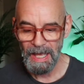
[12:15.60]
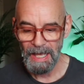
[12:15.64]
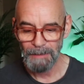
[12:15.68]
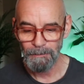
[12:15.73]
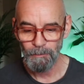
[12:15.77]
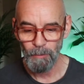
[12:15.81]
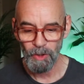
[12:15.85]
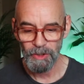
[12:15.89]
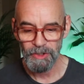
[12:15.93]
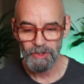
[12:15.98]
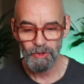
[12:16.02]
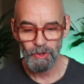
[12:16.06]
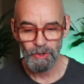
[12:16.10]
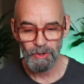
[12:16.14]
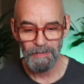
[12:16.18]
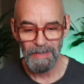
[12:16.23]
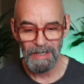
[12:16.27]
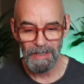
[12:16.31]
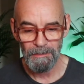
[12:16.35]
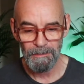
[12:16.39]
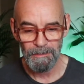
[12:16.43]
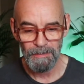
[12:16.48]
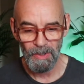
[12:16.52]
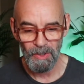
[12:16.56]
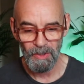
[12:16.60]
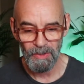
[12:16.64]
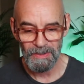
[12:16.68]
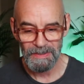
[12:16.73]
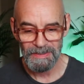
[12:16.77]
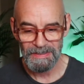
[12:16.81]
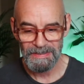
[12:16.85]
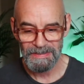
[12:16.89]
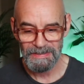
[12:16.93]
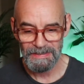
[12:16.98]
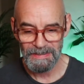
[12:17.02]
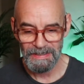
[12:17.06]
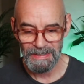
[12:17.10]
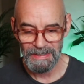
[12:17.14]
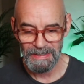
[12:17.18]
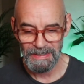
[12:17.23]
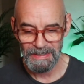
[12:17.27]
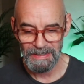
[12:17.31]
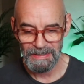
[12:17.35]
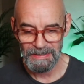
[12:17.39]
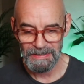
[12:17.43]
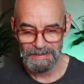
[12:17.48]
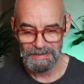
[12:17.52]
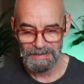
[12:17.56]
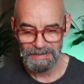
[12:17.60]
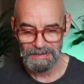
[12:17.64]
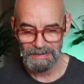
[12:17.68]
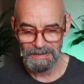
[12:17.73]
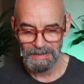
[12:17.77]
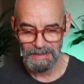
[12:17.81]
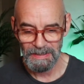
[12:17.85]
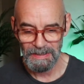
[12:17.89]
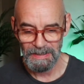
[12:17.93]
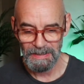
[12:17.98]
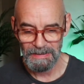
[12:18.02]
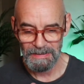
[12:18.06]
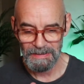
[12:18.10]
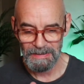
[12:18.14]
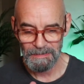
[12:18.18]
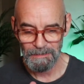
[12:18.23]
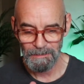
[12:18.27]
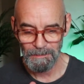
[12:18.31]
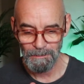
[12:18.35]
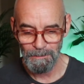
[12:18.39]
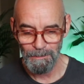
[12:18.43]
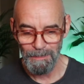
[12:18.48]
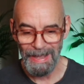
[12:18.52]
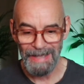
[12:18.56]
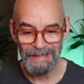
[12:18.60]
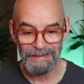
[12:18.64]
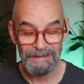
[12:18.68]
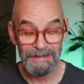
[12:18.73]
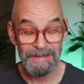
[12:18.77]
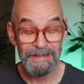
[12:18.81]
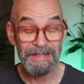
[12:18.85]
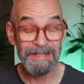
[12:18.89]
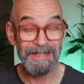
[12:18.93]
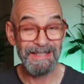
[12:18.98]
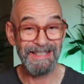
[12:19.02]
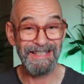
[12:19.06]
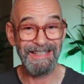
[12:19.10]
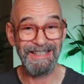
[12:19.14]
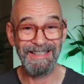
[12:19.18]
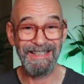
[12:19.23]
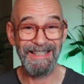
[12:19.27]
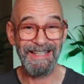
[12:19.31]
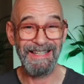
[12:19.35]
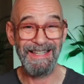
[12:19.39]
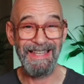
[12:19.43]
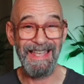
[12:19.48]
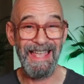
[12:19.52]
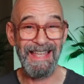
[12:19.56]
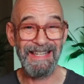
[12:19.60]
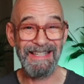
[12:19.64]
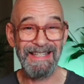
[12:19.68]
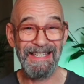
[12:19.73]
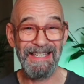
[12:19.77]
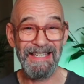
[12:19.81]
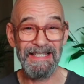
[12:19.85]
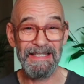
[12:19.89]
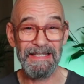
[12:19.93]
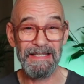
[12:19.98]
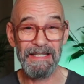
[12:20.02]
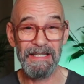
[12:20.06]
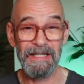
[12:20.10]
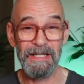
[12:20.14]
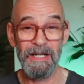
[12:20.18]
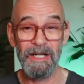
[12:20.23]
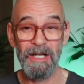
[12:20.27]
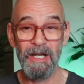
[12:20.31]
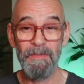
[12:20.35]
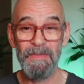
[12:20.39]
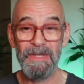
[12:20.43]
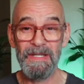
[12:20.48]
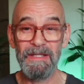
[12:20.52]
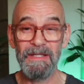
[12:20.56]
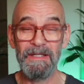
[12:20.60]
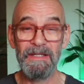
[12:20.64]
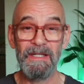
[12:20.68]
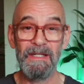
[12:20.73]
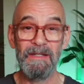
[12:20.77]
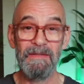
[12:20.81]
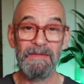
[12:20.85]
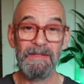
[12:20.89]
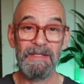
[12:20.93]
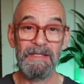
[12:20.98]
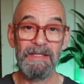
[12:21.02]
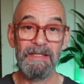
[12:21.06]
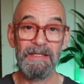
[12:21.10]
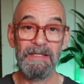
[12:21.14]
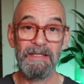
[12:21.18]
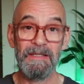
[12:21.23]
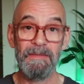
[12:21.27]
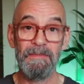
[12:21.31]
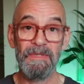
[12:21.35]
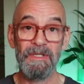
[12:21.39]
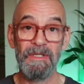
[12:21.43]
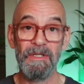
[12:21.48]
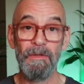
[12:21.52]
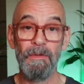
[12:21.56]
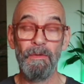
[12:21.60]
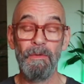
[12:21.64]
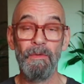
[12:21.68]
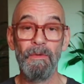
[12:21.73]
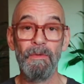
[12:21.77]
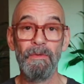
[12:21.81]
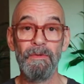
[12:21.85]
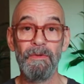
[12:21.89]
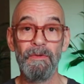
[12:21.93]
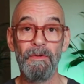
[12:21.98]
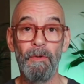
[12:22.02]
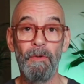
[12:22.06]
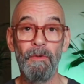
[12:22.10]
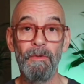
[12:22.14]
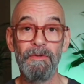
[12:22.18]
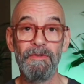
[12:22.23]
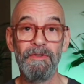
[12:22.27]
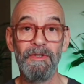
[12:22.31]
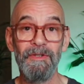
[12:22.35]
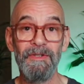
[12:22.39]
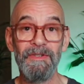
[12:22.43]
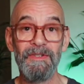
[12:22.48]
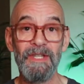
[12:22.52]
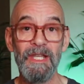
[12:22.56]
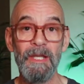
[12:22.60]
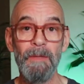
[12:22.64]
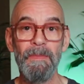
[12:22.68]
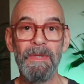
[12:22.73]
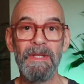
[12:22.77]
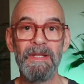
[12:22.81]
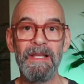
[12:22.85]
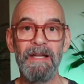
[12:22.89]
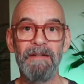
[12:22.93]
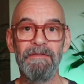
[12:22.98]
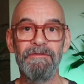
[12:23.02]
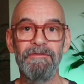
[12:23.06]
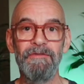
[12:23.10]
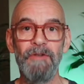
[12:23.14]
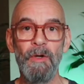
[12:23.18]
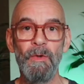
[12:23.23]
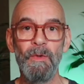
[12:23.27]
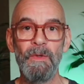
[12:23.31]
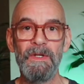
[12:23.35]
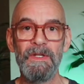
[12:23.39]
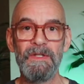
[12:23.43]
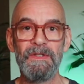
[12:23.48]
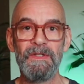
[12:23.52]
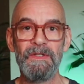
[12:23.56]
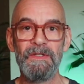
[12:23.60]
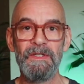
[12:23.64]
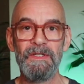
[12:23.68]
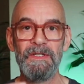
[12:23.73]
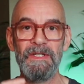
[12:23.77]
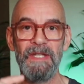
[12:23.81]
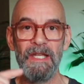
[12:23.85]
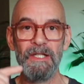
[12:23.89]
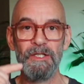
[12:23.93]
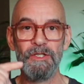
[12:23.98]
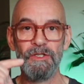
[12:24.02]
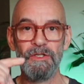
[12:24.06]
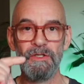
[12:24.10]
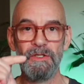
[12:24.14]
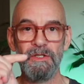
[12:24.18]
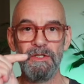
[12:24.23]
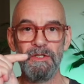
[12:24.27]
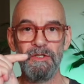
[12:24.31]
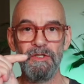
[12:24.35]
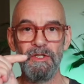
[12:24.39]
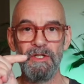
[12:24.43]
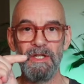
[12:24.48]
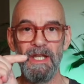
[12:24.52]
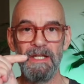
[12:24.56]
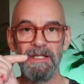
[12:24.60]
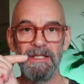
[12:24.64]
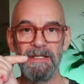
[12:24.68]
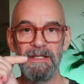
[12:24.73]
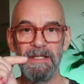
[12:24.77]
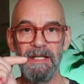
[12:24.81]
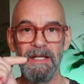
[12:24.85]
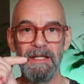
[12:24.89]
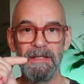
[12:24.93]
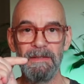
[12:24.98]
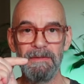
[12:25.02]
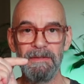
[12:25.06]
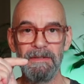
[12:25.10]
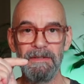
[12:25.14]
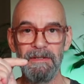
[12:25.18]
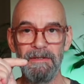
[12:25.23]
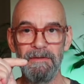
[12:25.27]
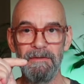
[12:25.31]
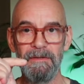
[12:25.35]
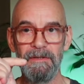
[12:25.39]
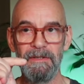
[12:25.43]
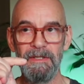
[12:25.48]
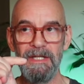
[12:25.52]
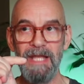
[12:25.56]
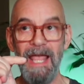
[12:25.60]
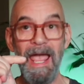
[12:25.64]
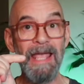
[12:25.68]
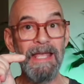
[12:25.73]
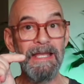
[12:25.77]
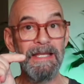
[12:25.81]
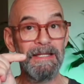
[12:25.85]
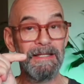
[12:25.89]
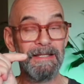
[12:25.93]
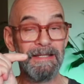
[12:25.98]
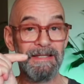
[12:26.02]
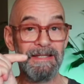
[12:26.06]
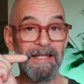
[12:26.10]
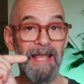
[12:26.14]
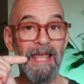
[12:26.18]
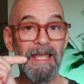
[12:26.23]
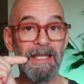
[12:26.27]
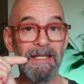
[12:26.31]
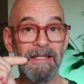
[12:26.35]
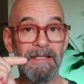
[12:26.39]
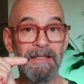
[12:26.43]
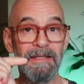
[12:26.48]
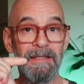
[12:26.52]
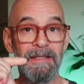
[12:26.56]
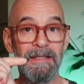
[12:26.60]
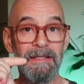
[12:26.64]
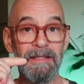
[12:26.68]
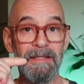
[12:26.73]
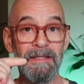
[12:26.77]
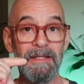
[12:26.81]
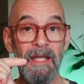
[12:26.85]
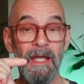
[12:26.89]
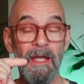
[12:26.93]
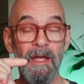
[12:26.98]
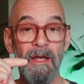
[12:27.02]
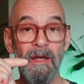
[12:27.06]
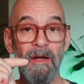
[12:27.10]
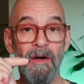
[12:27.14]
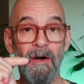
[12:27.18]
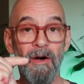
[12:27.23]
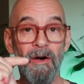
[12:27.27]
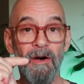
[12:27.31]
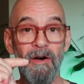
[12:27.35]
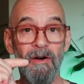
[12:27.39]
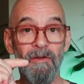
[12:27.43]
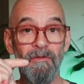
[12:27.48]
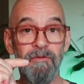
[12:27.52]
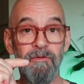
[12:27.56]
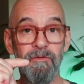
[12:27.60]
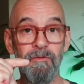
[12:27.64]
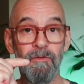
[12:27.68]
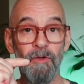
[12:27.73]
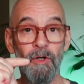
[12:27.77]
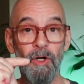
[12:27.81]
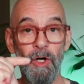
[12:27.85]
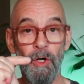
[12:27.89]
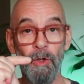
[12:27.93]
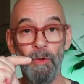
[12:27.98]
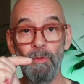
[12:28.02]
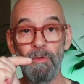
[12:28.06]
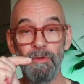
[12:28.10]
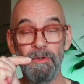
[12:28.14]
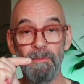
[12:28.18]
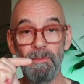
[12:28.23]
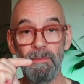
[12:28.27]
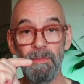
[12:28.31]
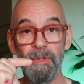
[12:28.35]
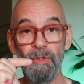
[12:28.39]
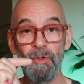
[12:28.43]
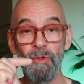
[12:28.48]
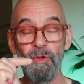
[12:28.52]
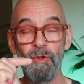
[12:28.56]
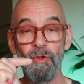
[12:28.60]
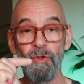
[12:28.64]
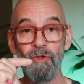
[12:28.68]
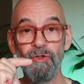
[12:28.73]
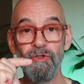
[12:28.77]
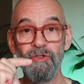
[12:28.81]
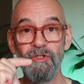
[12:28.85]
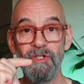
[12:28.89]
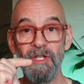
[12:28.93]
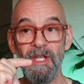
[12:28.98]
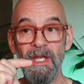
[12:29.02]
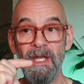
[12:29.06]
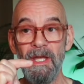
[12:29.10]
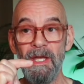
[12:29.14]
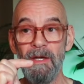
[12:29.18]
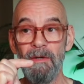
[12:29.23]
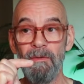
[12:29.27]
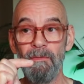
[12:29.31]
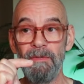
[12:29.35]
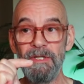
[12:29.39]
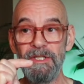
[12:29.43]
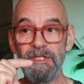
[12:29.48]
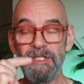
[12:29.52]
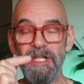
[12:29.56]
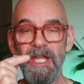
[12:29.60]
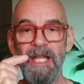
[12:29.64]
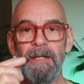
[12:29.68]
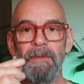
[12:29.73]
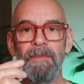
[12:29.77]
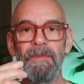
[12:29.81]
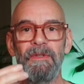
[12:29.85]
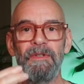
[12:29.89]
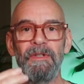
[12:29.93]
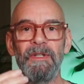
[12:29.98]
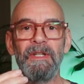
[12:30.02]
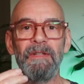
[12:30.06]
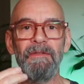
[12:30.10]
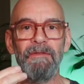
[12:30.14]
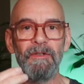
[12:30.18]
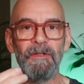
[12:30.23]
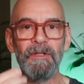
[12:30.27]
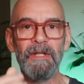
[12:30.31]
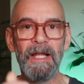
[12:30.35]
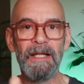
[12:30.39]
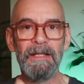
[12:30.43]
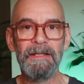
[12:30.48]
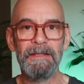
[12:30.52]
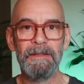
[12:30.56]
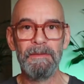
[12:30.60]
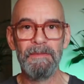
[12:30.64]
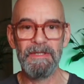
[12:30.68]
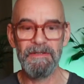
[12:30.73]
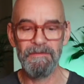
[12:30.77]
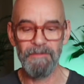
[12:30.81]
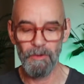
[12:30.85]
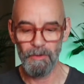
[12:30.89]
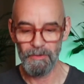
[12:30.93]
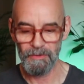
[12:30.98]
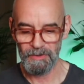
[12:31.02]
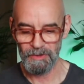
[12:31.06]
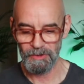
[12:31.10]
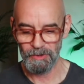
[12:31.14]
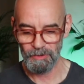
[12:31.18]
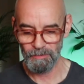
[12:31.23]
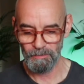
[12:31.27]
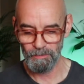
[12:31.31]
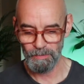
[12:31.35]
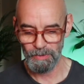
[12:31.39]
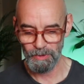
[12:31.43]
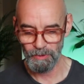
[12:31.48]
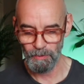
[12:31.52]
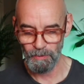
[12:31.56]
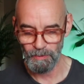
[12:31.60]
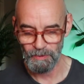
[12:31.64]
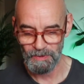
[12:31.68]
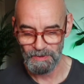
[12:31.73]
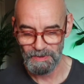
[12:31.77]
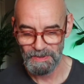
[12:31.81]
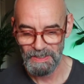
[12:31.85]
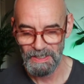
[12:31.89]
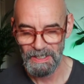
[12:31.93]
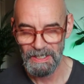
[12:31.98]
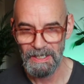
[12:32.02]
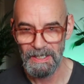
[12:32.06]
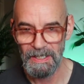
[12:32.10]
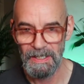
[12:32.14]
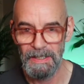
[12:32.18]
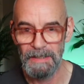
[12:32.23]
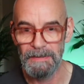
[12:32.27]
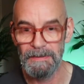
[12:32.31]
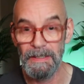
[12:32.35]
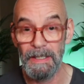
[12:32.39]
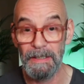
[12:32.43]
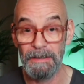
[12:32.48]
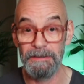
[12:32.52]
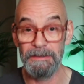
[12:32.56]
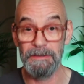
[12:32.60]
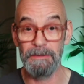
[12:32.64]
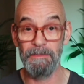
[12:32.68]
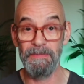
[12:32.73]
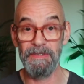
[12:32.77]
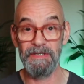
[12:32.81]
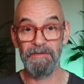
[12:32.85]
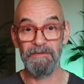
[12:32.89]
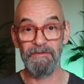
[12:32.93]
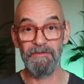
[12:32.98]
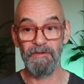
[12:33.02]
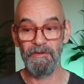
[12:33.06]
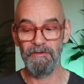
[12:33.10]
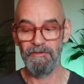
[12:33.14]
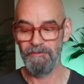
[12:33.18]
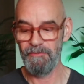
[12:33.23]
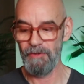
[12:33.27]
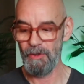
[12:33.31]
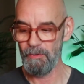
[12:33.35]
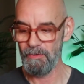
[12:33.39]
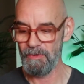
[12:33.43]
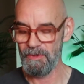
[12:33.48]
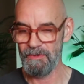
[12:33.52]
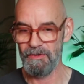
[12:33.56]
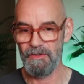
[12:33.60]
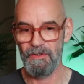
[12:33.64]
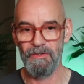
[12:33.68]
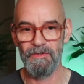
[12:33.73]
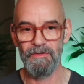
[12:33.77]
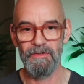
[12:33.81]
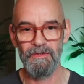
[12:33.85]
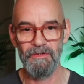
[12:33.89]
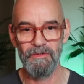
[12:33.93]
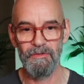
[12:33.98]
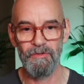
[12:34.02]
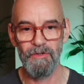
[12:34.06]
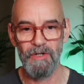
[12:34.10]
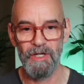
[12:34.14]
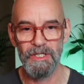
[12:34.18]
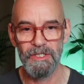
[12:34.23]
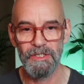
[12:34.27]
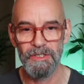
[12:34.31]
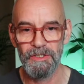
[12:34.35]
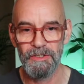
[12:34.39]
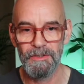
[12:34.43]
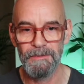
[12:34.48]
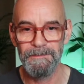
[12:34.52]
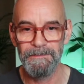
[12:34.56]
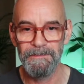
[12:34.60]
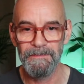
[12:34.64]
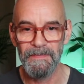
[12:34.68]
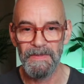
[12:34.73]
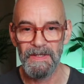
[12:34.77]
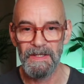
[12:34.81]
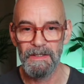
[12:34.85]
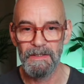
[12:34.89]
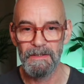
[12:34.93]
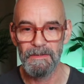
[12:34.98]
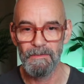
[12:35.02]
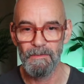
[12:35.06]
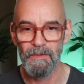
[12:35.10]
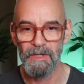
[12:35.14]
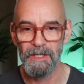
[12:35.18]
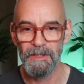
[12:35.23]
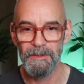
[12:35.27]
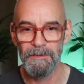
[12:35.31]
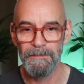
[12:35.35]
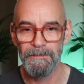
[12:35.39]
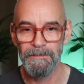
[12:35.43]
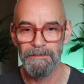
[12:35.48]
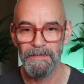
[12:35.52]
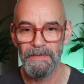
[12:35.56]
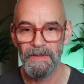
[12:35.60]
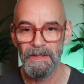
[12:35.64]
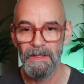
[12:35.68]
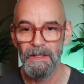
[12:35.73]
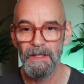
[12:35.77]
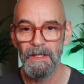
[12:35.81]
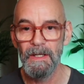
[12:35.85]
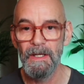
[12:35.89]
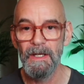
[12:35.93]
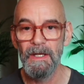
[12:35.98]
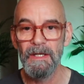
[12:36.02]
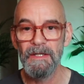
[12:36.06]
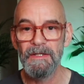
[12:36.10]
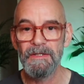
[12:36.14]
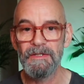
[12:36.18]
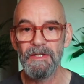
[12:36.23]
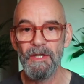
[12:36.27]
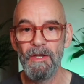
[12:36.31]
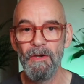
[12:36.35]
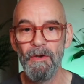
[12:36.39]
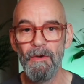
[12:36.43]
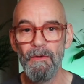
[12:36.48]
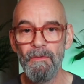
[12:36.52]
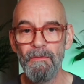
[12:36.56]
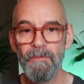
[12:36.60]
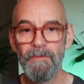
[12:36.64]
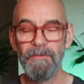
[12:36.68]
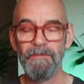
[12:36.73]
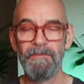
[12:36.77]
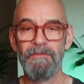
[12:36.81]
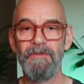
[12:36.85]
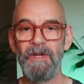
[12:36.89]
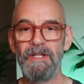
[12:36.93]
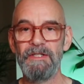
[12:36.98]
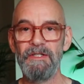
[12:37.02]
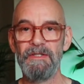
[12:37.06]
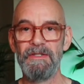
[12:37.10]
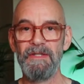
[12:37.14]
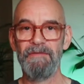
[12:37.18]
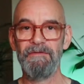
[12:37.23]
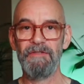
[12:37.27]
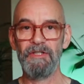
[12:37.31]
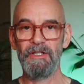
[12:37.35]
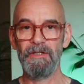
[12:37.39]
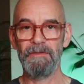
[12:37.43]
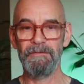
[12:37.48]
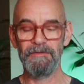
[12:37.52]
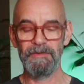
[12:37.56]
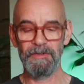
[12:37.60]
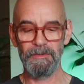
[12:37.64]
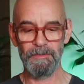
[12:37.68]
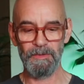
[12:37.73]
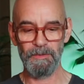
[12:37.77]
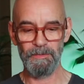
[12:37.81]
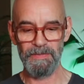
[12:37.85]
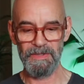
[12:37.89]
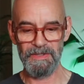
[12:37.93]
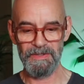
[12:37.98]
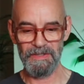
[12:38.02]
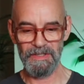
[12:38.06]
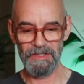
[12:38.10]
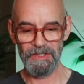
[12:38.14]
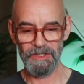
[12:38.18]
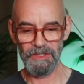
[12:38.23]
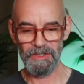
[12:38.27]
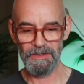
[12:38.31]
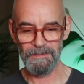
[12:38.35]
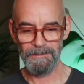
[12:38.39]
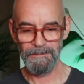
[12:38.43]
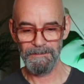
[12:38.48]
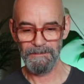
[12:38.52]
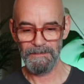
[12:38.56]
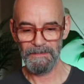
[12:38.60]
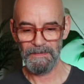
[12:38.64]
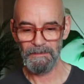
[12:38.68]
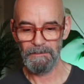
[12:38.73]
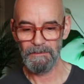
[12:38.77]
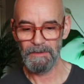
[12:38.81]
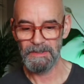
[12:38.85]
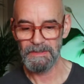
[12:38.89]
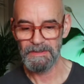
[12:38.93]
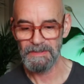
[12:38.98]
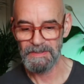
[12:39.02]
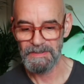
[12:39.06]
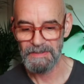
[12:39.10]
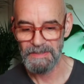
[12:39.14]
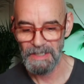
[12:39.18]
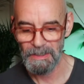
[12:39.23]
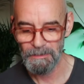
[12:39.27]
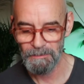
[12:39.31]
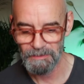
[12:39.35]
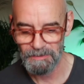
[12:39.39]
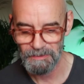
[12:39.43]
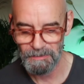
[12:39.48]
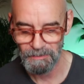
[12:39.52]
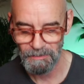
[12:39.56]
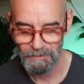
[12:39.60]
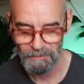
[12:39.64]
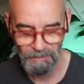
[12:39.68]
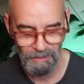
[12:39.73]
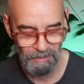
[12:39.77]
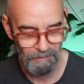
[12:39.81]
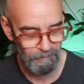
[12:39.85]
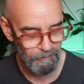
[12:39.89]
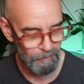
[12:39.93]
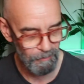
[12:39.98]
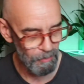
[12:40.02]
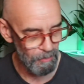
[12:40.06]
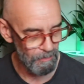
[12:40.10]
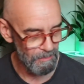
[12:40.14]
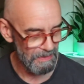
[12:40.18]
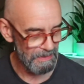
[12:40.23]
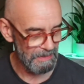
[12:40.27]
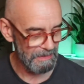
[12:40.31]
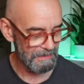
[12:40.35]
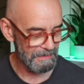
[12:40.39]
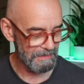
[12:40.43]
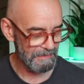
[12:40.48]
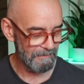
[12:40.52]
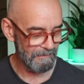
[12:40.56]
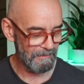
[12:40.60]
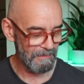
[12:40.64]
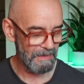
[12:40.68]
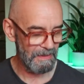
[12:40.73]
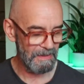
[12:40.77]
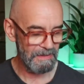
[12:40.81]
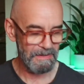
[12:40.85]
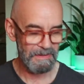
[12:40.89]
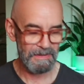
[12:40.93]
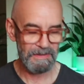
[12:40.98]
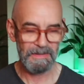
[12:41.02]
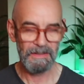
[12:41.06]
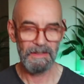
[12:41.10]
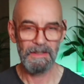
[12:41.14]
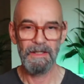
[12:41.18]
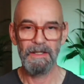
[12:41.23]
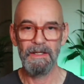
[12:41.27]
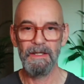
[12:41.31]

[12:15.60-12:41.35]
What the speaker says: And what is good about box is it's balancing again, it's calming the nervous system, but also it's keeping that focus and attention because you're getting that the 8 seconds of hold and pause, which helps to give you that little bit of oxygen boost and that little bit of focus concentration as well. So find yourself a comfortable position. As I say, we'll do 3 or 4 minutes of this.